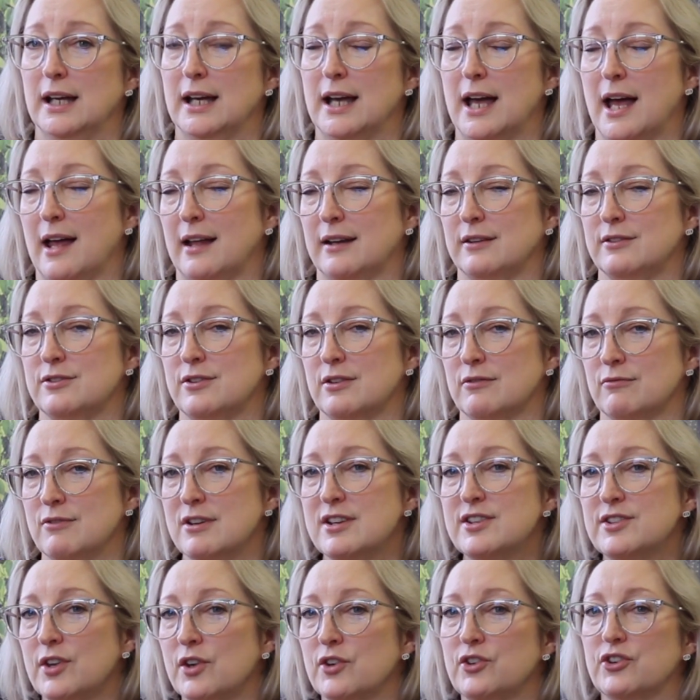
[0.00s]
And
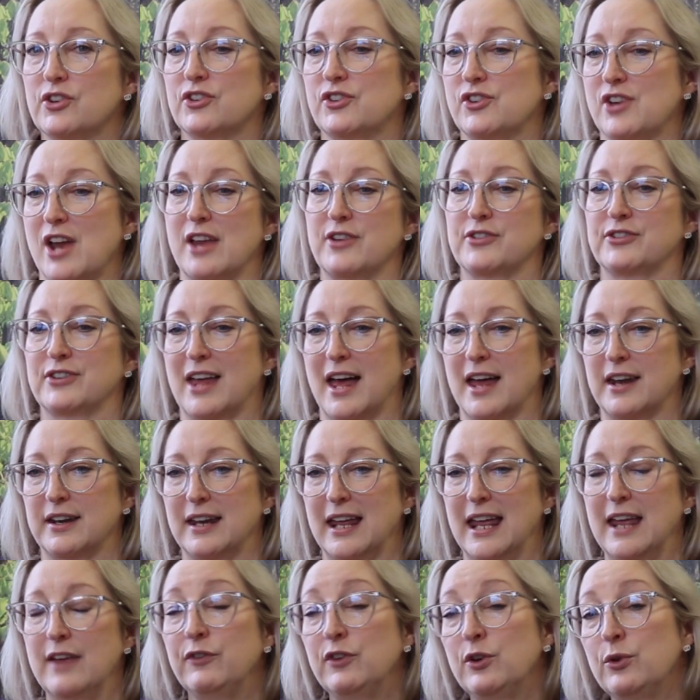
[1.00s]
research suggests that
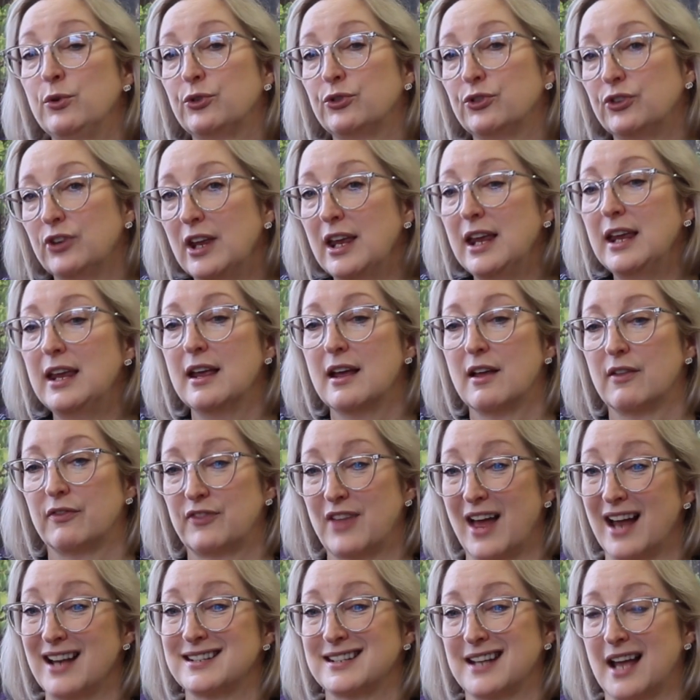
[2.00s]
if you see
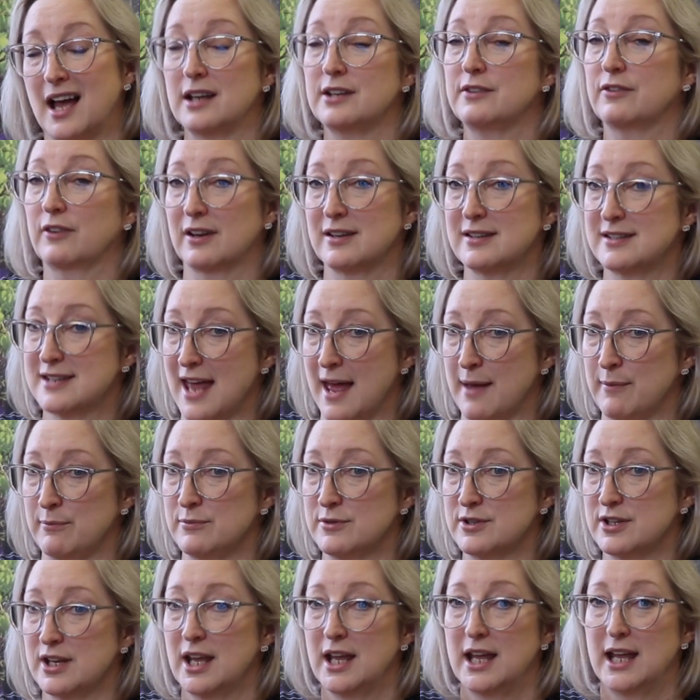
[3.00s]
that kind of
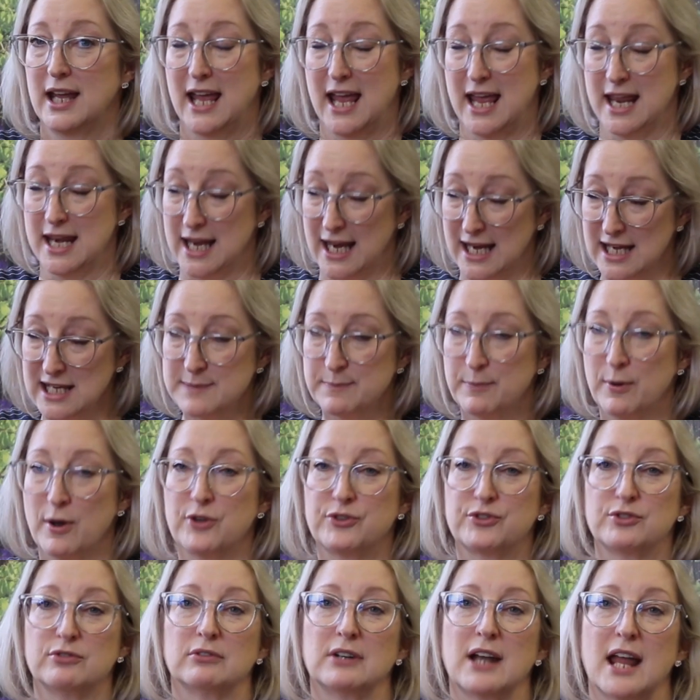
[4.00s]
contempt in
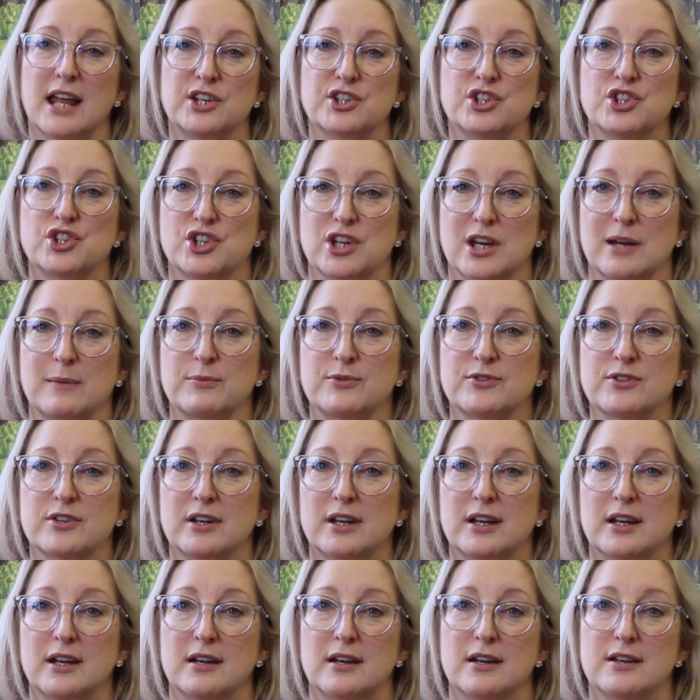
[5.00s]
interpersonal relationships,
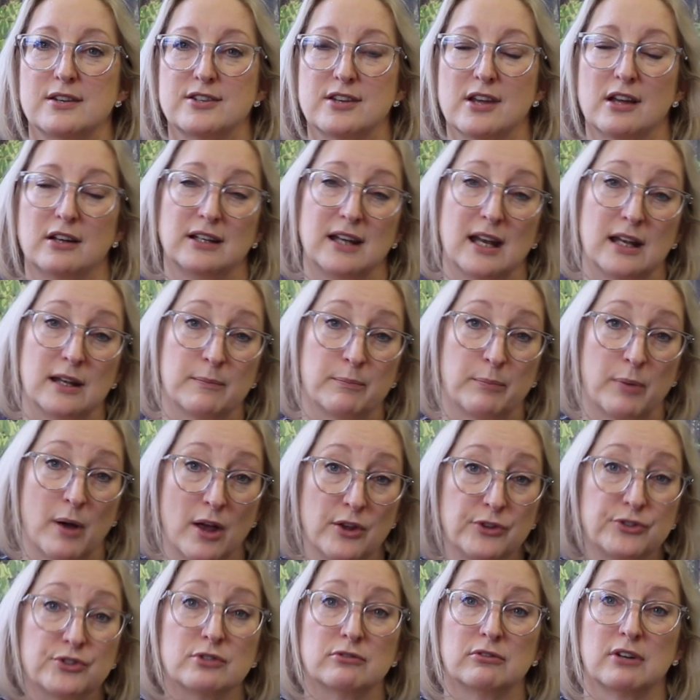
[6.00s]
certainly in
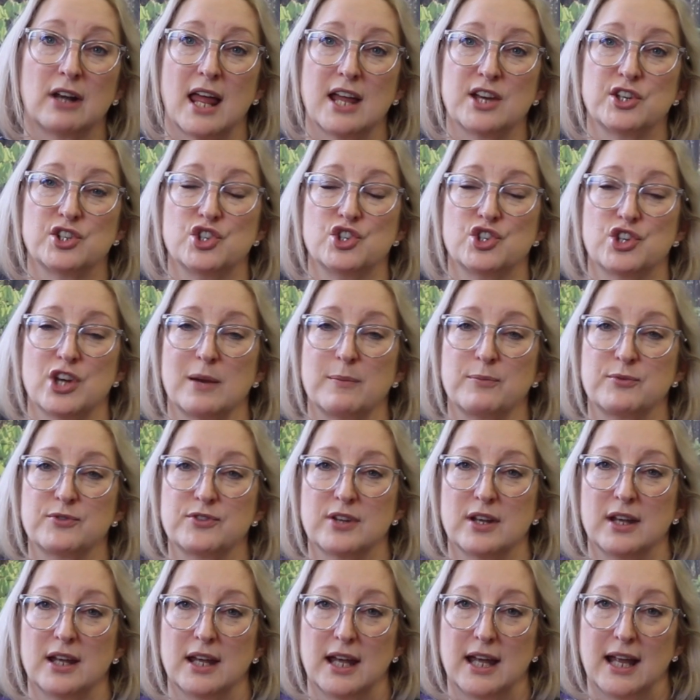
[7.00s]
personal relationships,
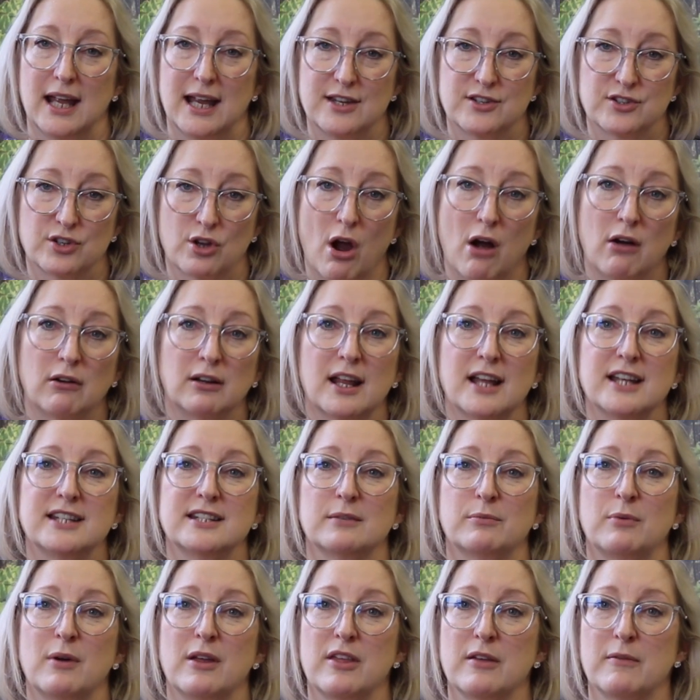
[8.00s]
it's
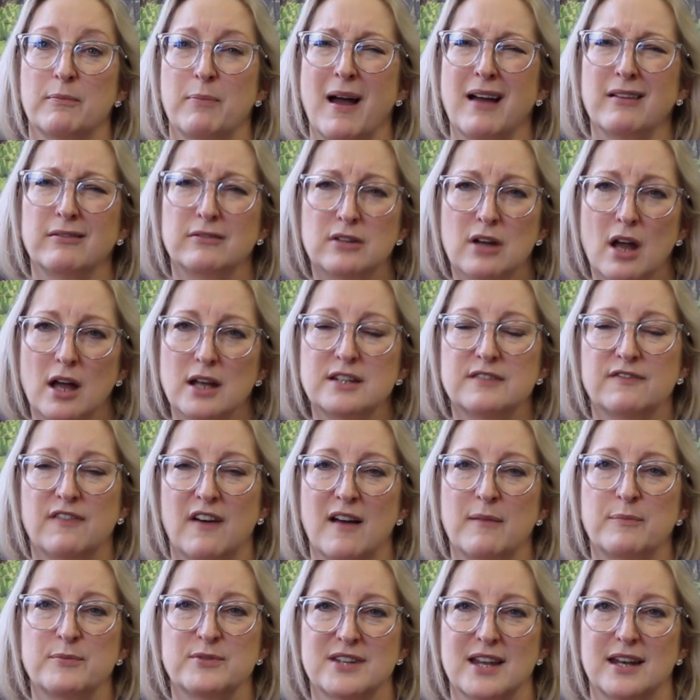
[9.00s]
correlated with about
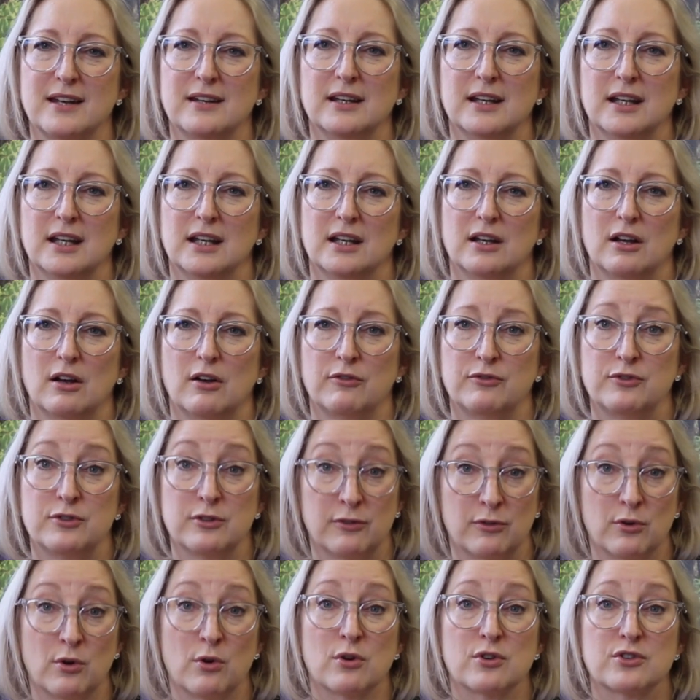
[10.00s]
95% of
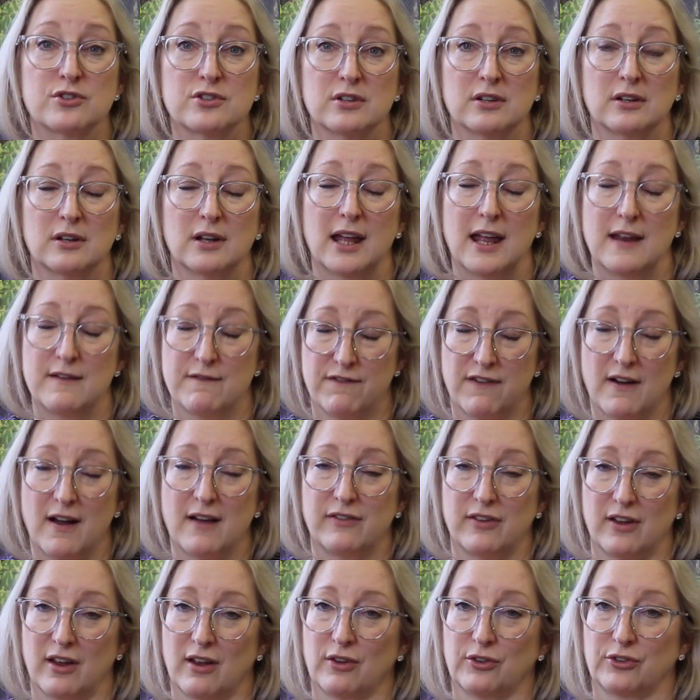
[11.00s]
divorce in
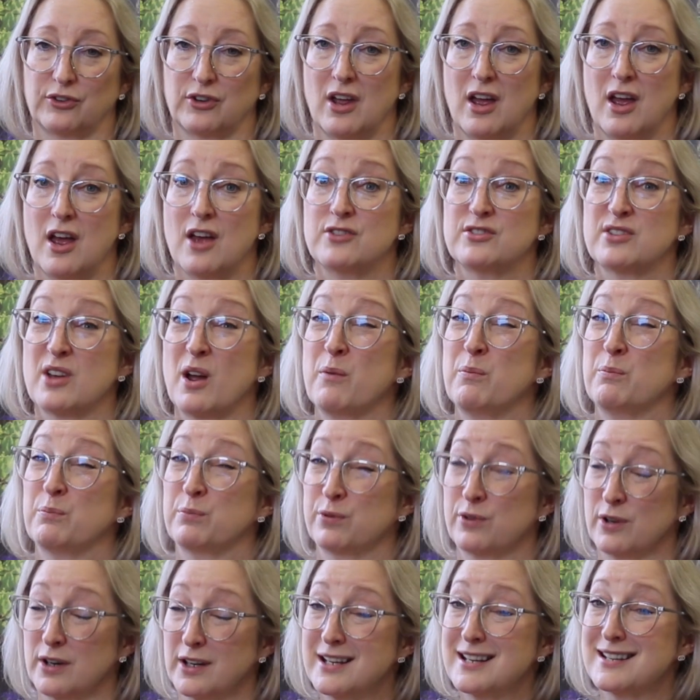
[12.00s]
5 years. So
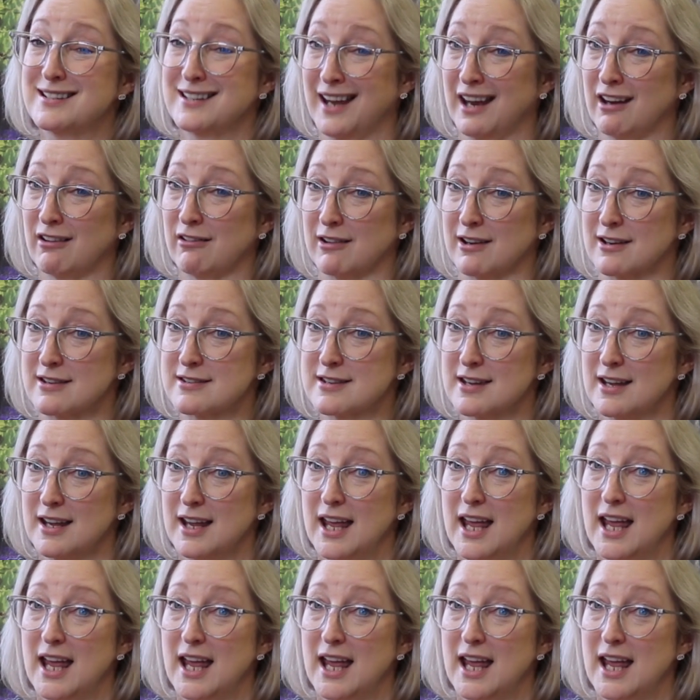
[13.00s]
pretty serious.